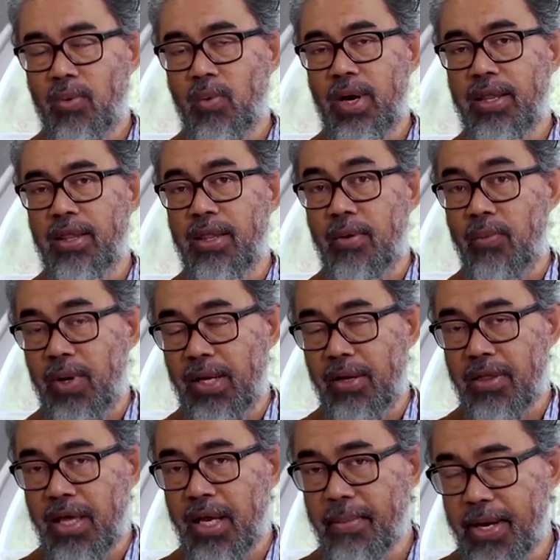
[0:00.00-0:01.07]
When, when you
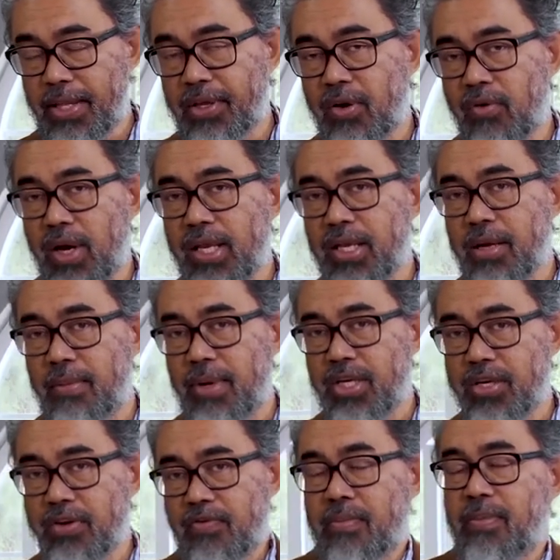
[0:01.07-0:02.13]
think about the Great
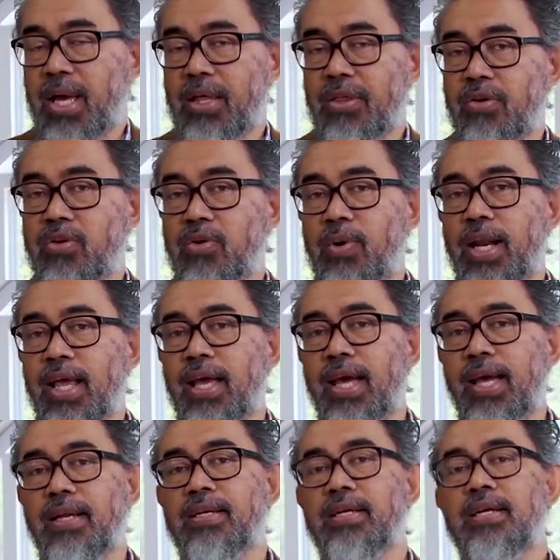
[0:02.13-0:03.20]
Commission from Matthew
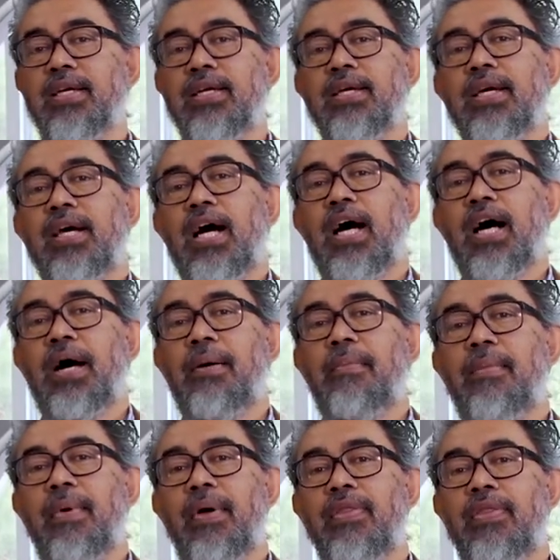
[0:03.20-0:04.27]
28,
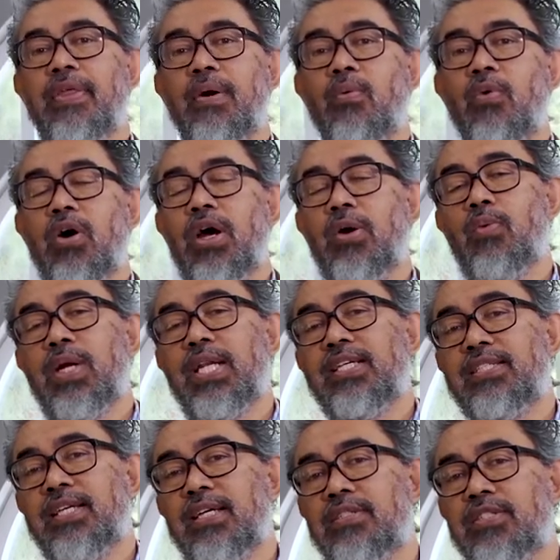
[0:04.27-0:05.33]
um, the word when he
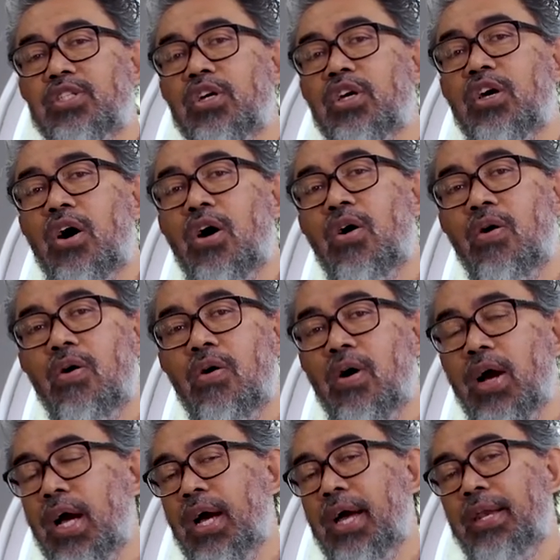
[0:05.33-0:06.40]
says to
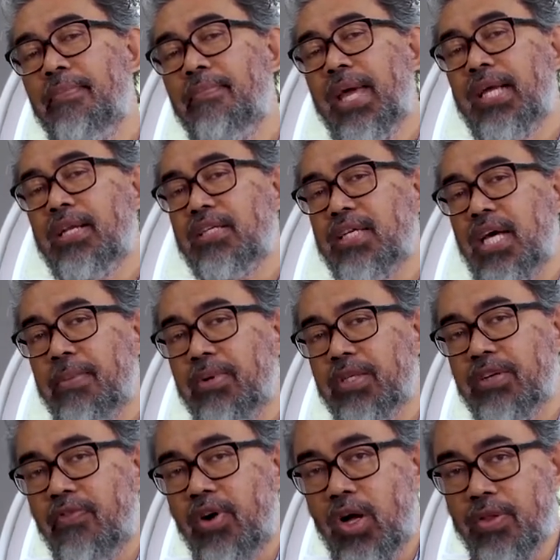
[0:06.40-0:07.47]
go and make
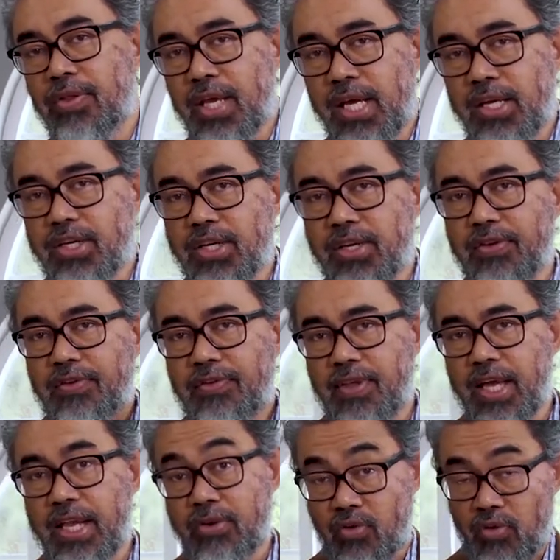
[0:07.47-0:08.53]
disciples of all nations,
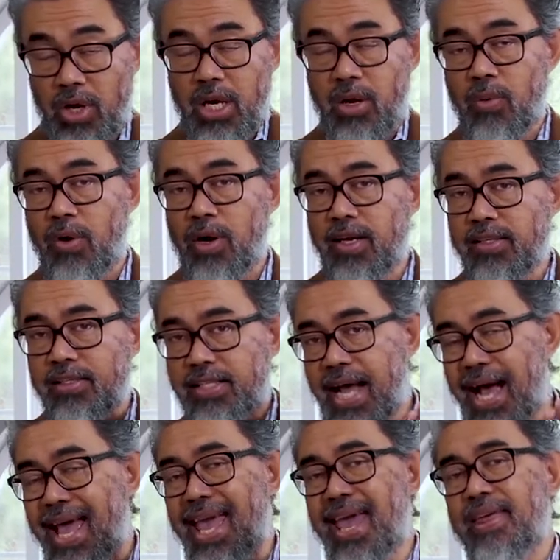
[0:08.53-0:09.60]
that Greek word is
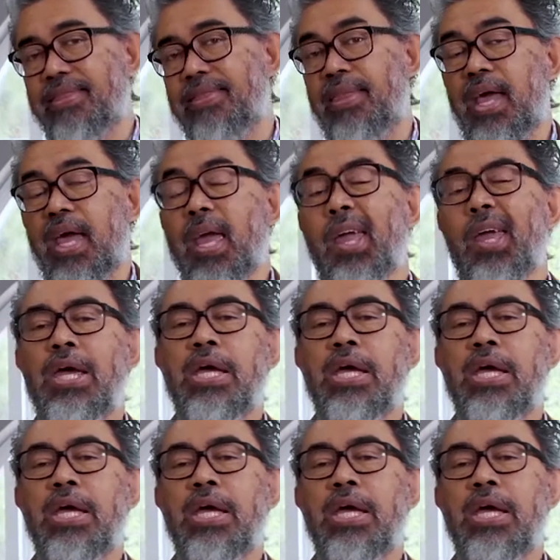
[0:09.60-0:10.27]
ta ethne.